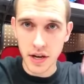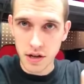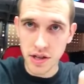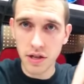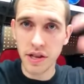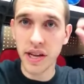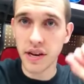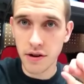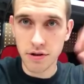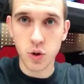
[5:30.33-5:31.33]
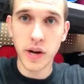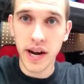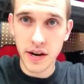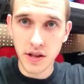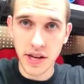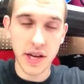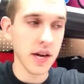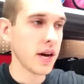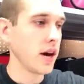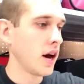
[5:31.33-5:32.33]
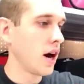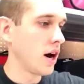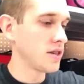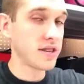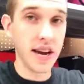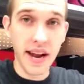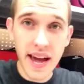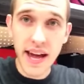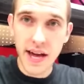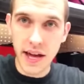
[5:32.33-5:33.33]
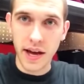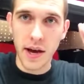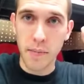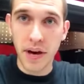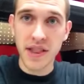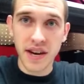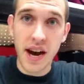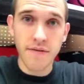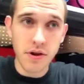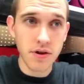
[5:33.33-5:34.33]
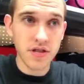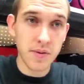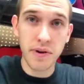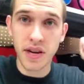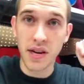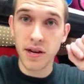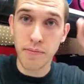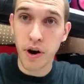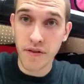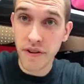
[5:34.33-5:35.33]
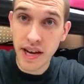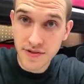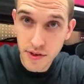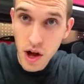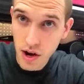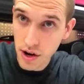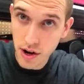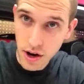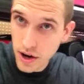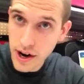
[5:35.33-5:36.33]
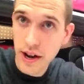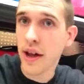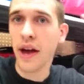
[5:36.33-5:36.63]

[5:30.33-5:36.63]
Click the link, and it'll tweet out a link uh, saying, "Hey, pick the Nive Nulls to be part of next vlogger." All right.